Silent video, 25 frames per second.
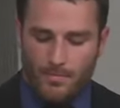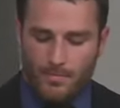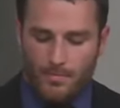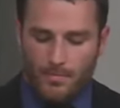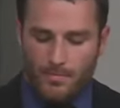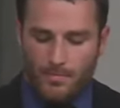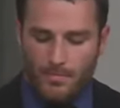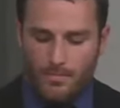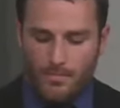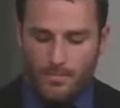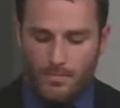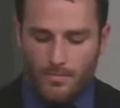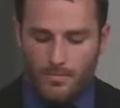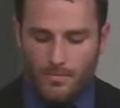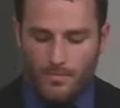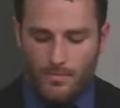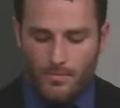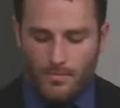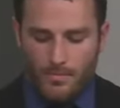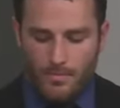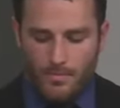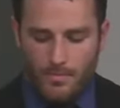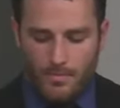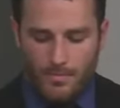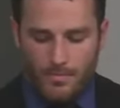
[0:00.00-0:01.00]

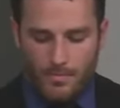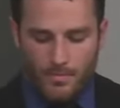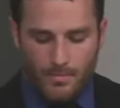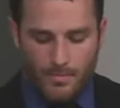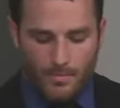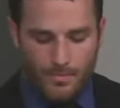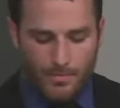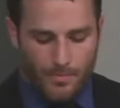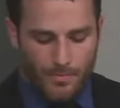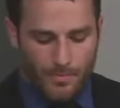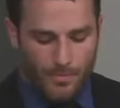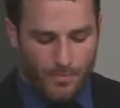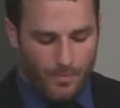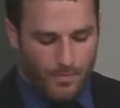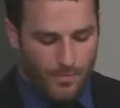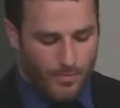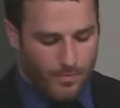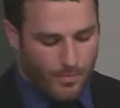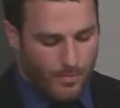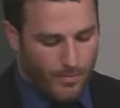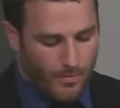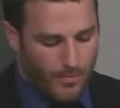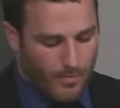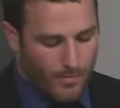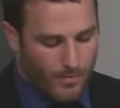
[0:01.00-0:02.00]

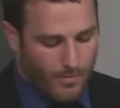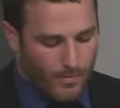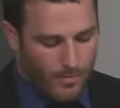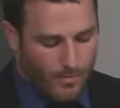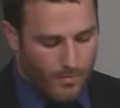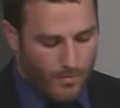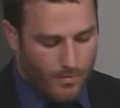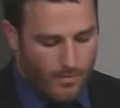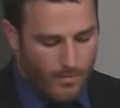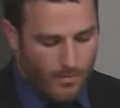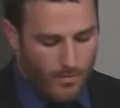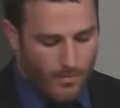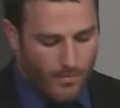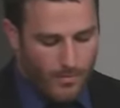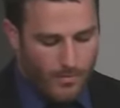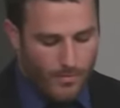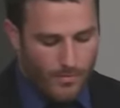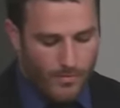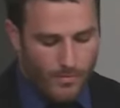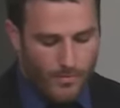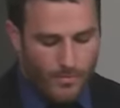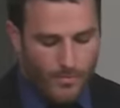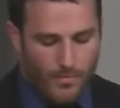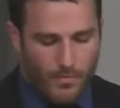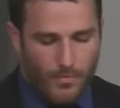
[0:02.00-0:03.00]

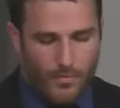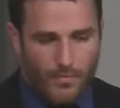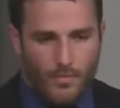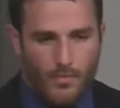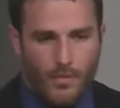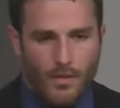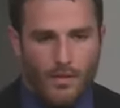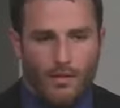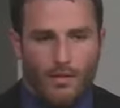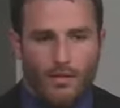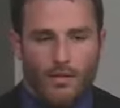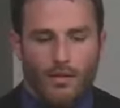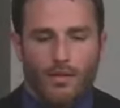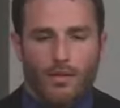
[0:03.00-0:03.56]
(no one is talking)